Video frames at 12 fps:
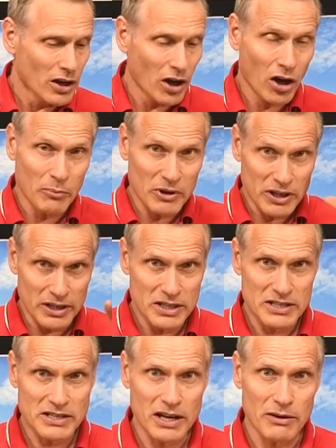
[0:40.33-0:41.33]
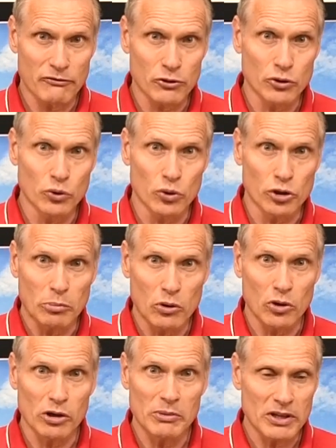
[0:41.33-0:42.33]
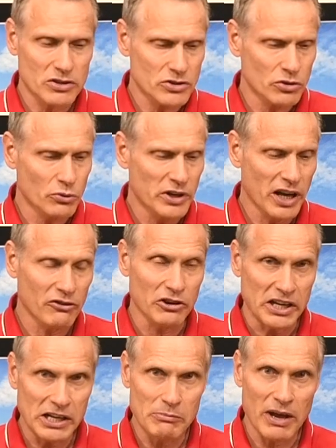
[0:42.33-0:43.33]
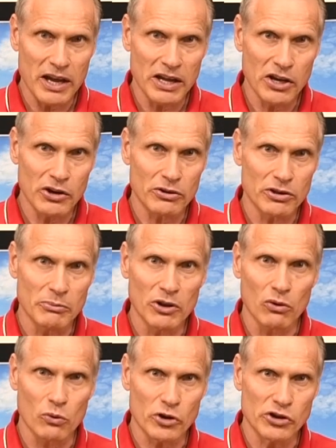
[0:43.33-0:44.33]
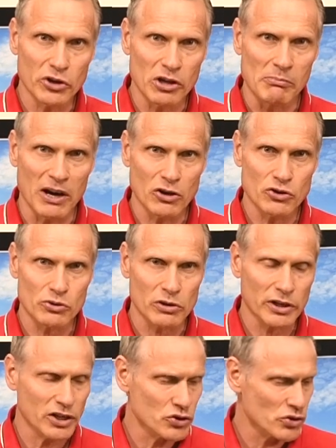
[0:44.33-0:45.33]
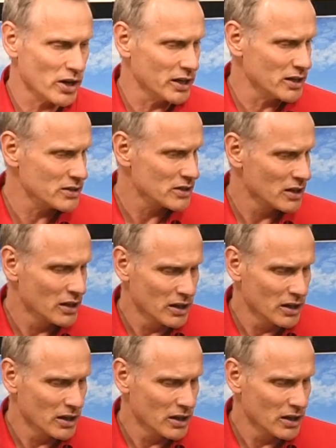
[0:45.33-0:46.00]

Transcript: Um, it is set up for dual deployment, so we have an eBay here in the middle where you can mount your electronics.